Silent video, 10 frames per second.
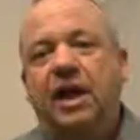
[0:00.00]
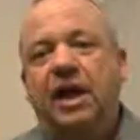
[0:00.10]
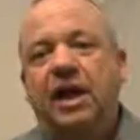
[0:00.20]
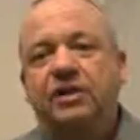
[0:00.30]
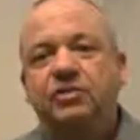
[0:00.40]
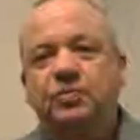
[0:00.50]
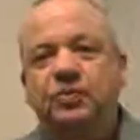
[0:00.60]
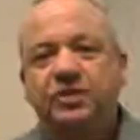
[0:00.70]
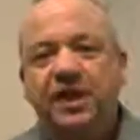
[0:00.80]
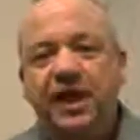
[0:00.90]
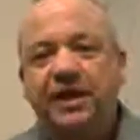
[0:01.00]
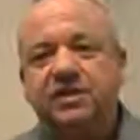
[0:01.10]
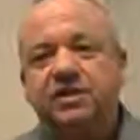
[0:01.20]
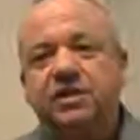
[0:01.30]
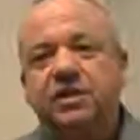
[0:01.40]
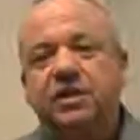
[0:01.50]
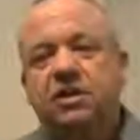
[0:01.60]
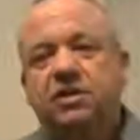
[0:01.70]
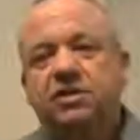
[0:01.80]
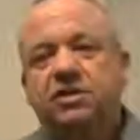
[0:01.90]
and to protect
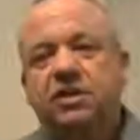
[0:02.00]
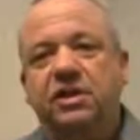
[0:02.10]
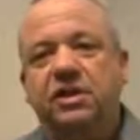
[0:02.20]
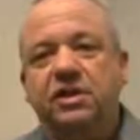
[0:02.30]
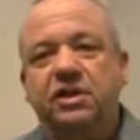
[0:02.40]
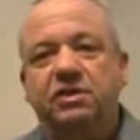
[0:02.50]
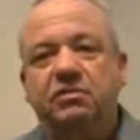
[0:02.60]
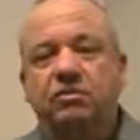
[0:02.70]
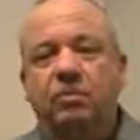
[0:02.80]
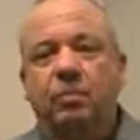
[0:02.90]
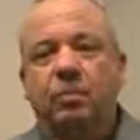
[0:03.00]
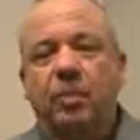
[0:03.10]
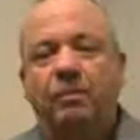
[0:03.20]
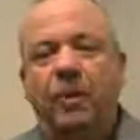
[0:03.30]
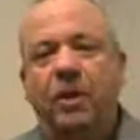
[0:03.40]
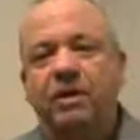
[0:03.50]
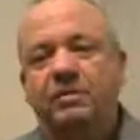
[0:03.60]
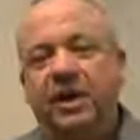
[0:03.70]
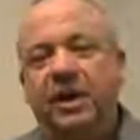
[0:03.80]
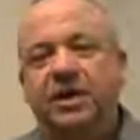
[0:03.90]
the part of the
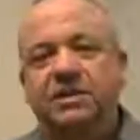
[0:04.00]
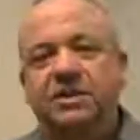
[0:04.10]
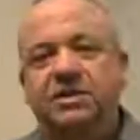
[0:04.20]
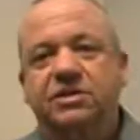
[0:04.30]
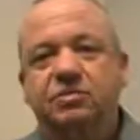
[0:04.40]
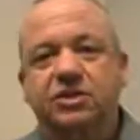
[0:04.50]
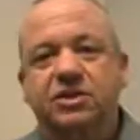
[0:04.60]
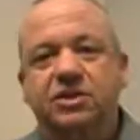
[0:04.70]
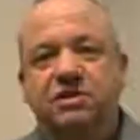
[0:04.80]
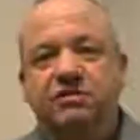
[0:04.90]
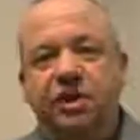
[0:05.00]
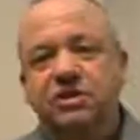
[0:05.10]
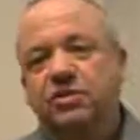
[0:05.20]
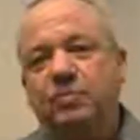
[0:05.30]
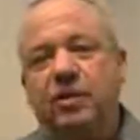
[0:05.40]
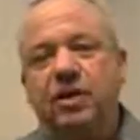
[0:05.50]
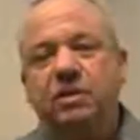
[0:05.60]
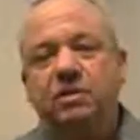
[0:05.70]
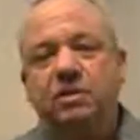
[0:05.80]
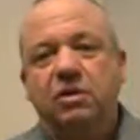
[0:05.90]
banking system, which is the functional
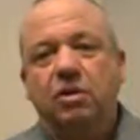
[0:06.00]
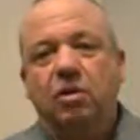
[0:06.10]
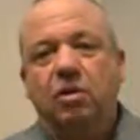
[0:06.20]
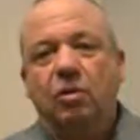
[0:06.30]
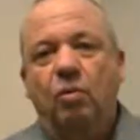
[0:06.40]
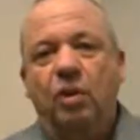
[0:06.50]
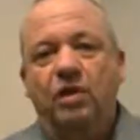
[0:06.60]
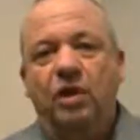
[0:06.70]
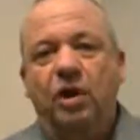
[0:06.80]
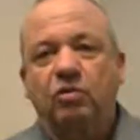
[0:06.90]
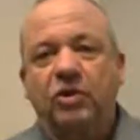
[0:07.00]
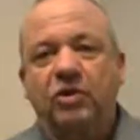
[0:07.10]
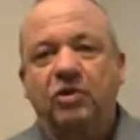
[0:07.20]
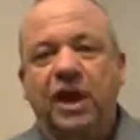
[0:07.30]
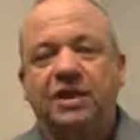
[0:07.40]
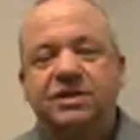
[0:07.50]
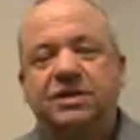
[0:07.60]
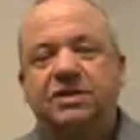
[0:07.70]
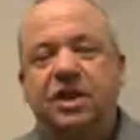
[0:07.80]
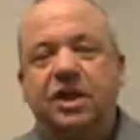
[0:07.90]
part, where there are real
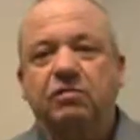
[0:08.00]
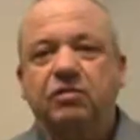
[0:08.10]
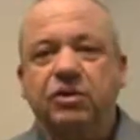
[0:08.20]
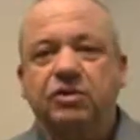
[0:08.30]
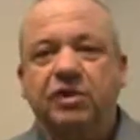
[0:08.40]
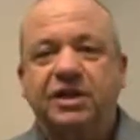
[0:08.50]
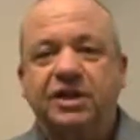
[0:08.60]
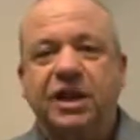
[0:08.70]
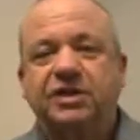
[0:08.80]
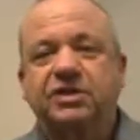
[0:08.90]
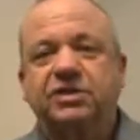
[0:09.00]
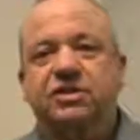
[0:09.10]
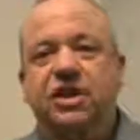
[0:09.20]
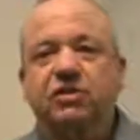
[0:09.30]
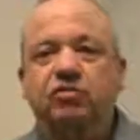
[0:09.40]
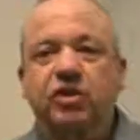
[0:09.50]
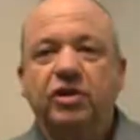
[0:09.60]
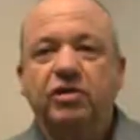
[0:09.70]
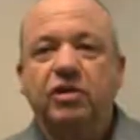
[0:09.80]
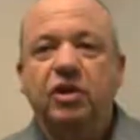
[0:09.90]
assets and real transactions and
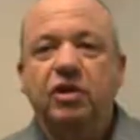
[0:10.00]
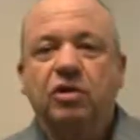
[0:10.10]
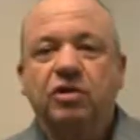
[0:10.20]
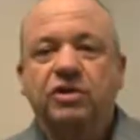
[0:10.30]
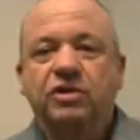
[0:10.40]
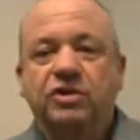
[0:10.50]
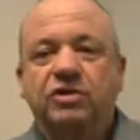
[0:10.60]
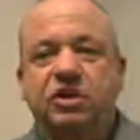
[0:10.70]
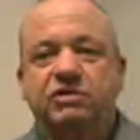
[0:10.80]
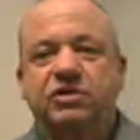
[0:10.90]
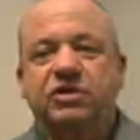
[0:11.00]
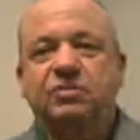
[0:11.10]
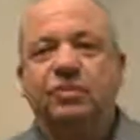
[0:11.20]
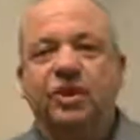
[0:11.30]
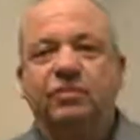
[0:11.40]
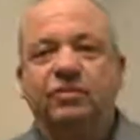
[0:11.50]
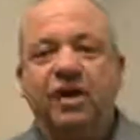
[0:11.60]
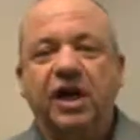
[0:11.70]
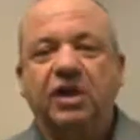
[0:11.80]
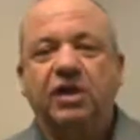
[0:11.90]
real goods and services being
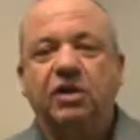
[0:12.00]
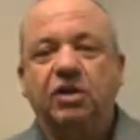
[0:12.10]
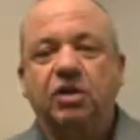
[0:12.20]
provided.